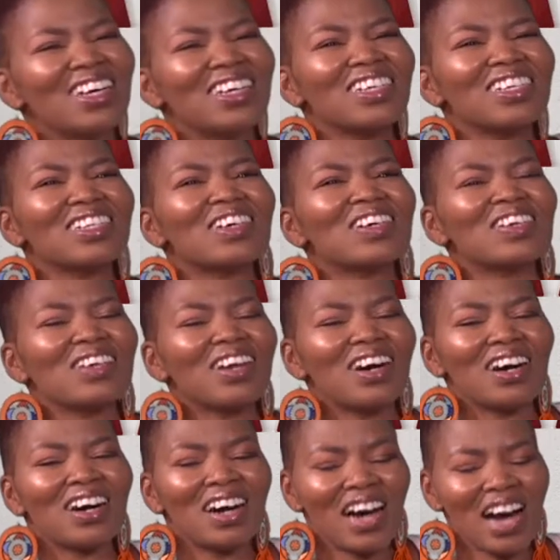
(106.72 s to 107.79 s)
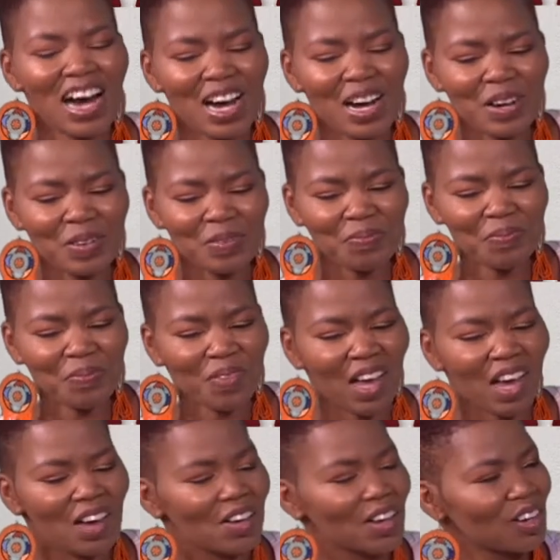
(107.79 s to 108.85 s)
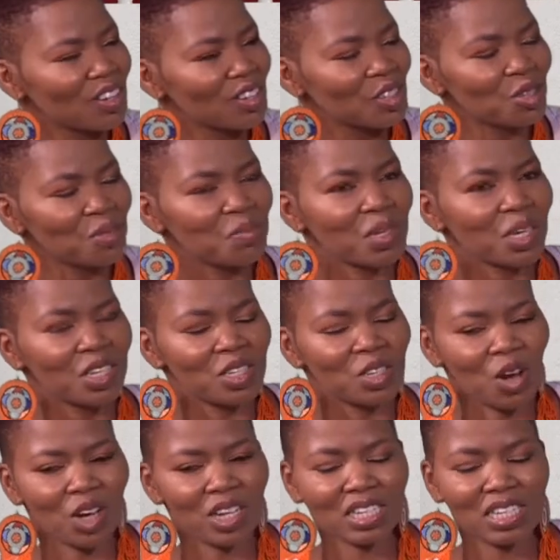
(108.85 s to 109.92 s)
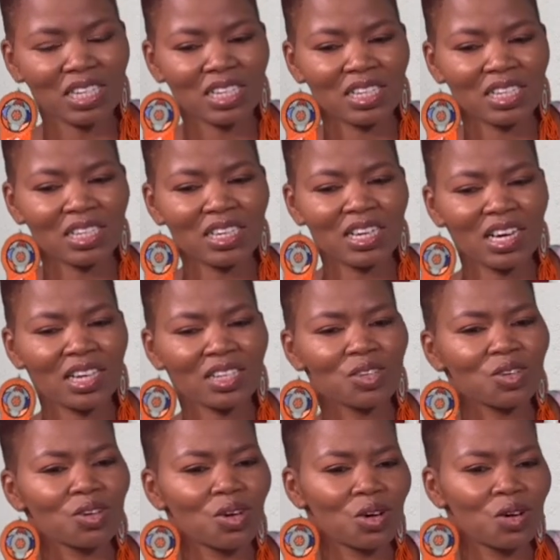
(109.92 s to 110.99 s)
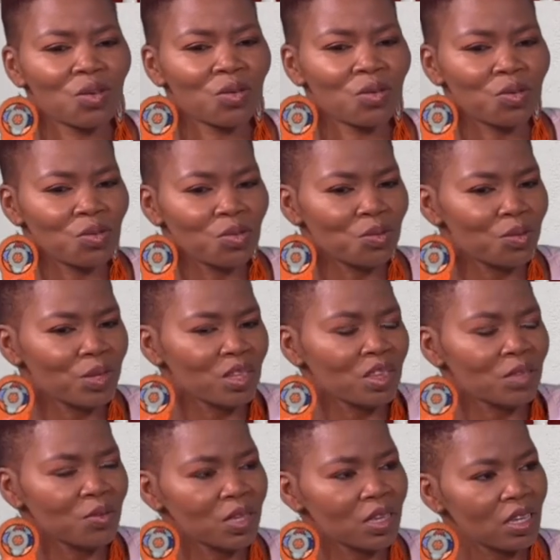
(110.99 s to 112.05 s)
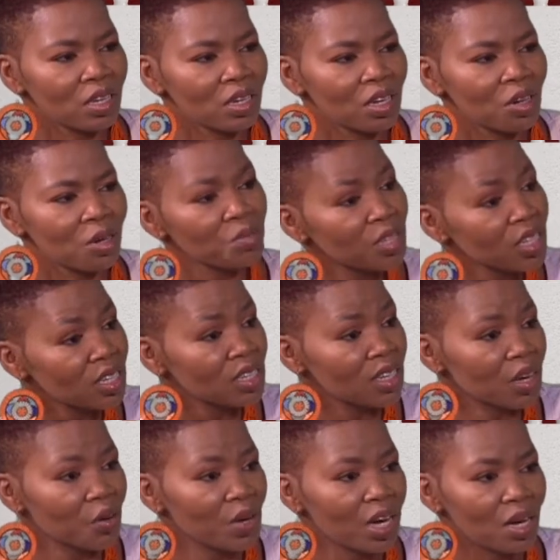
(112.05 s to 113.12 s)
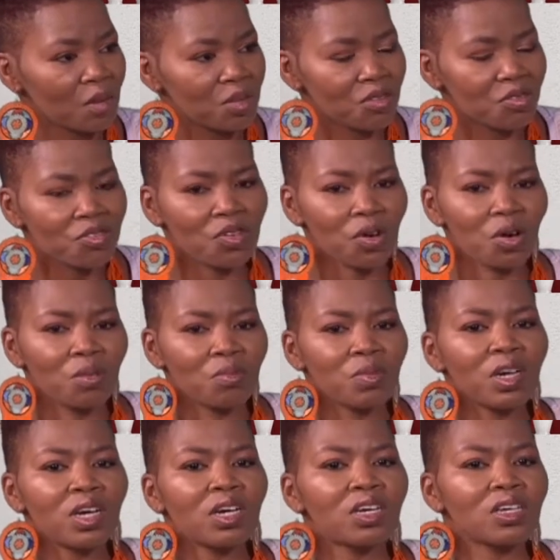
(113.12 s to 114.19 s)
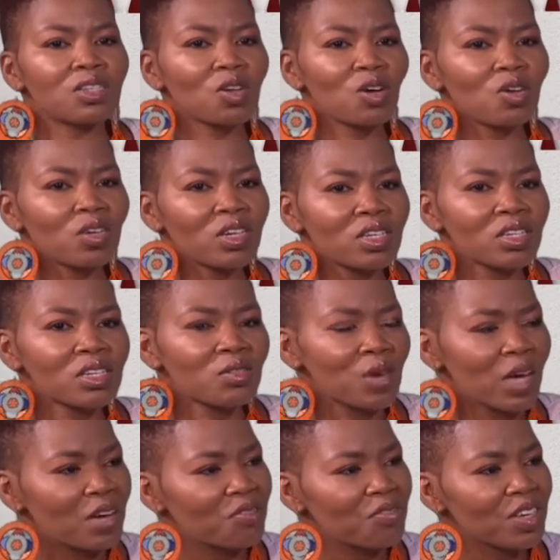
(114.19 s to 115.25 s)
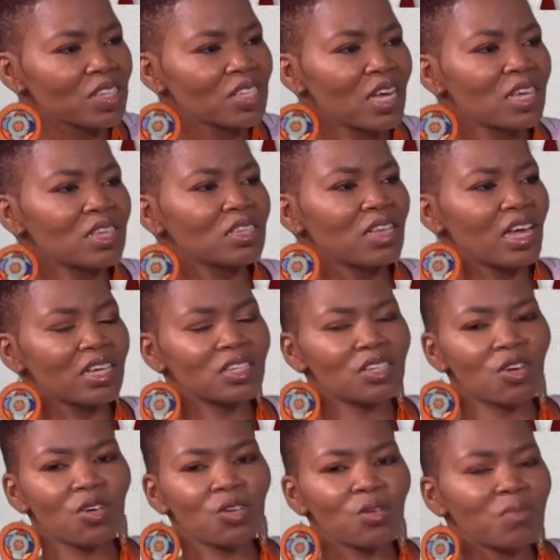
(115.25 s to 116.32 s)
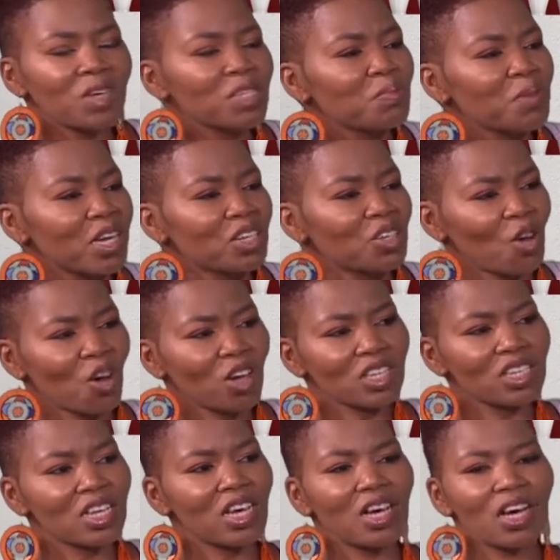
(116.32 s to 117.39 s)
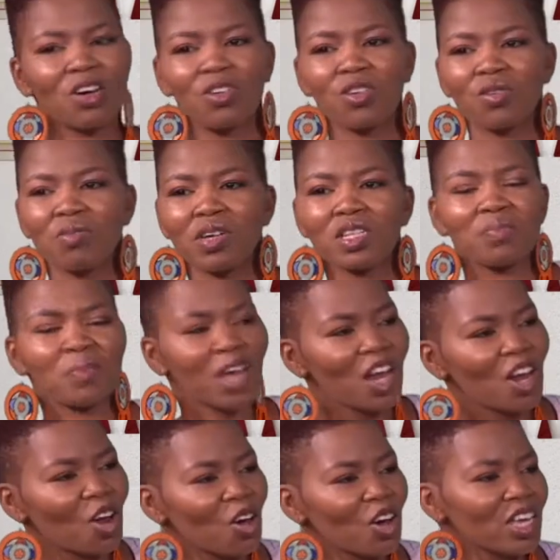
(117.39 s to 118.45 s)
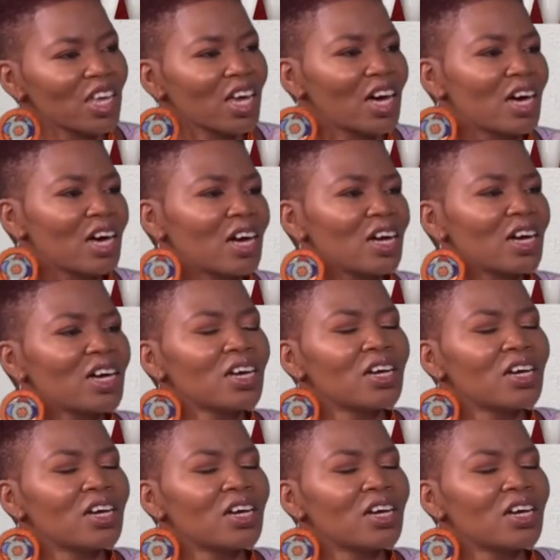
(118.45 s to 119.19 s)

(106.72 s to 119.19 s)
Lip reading: So how I got to be a doctor, as you know, with the communities that we're coming from, right. It's always, we emphasize that no, you must be a doctor or you must be a lawyer.